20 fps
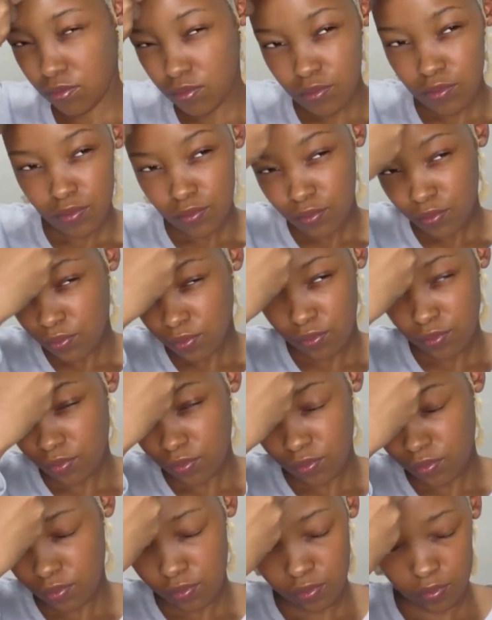I'm just going to
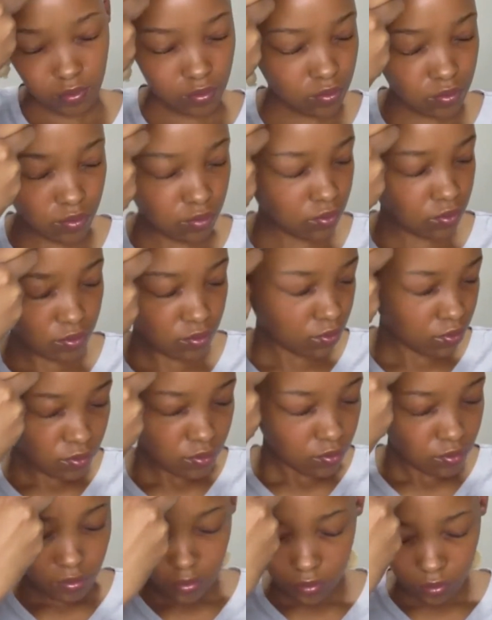add some extra glue just